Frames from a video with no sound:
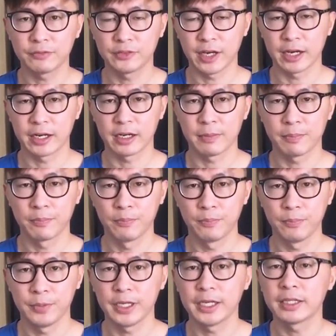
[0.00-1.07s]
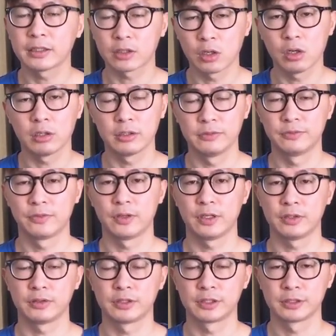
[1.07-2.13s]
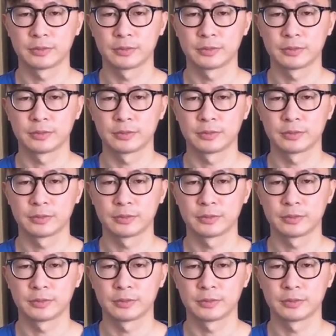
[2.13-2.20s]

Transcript: data, and Kotlin flows,